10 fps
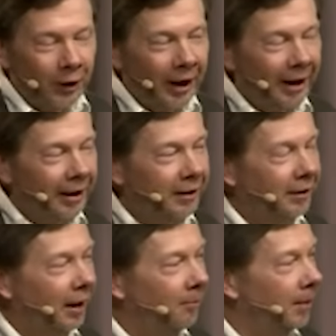And
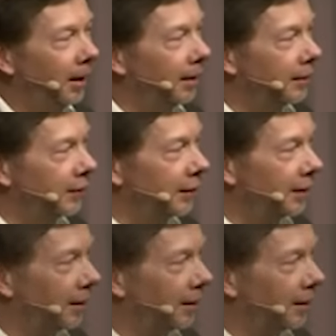that means